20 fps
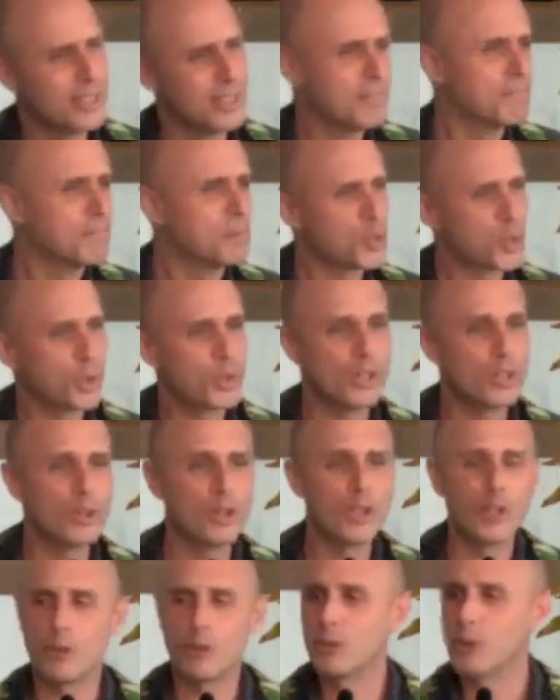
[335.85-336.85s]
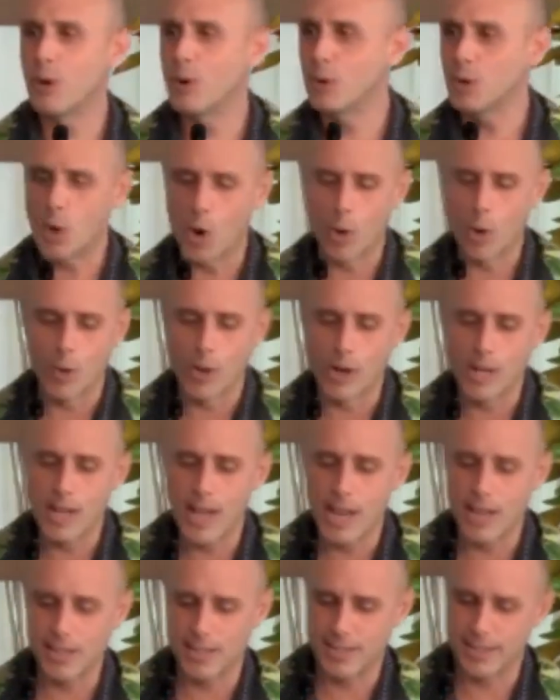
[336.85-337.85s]
sort of little-known
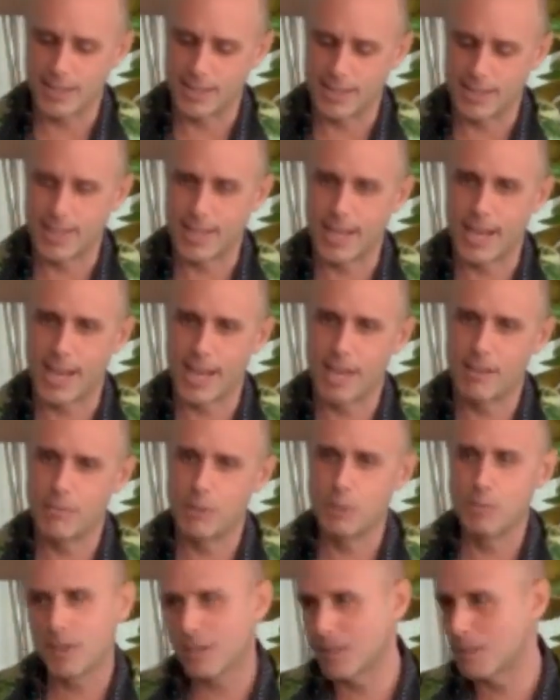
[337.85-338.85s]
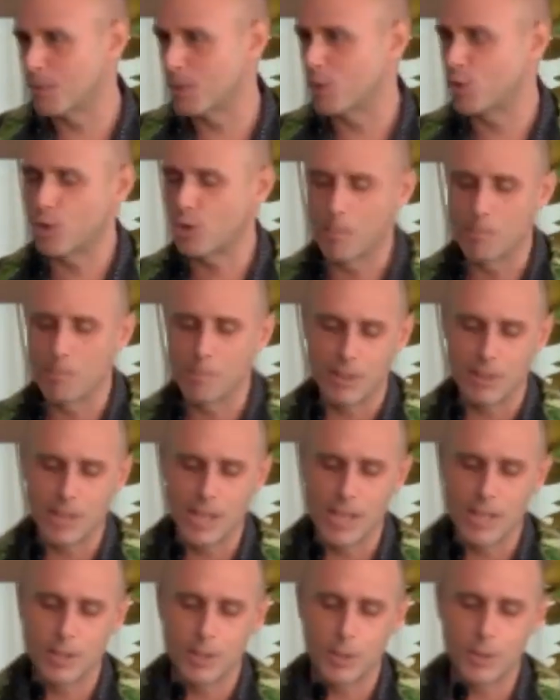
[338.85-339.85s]
cornetist at the time who picked up the trumpet
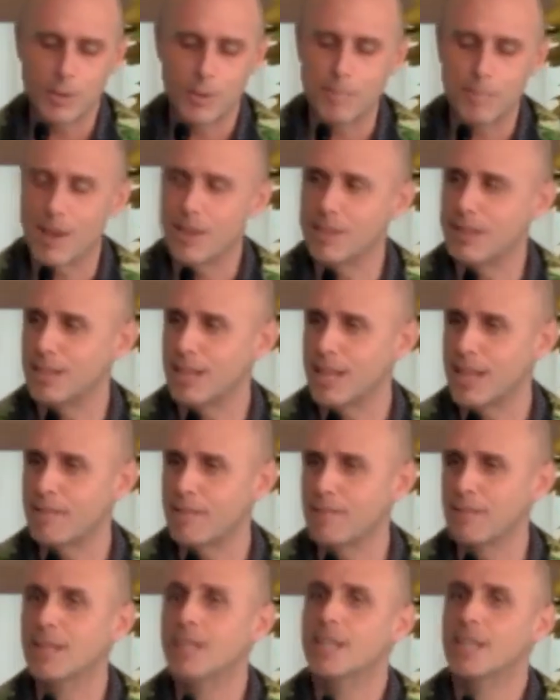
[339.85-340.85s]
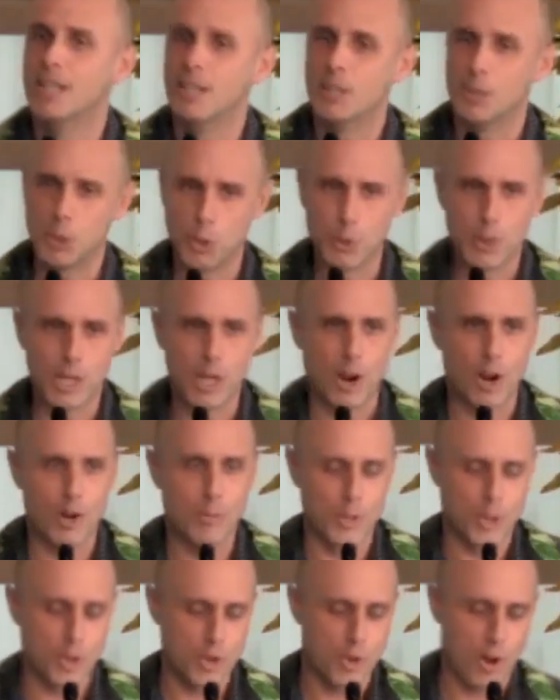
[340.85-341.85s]
later, who went by the name Louis
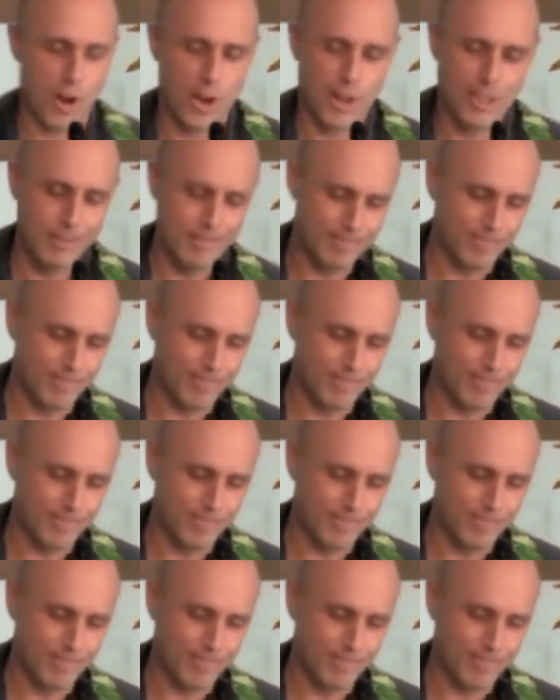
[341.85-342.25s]
Armstrong.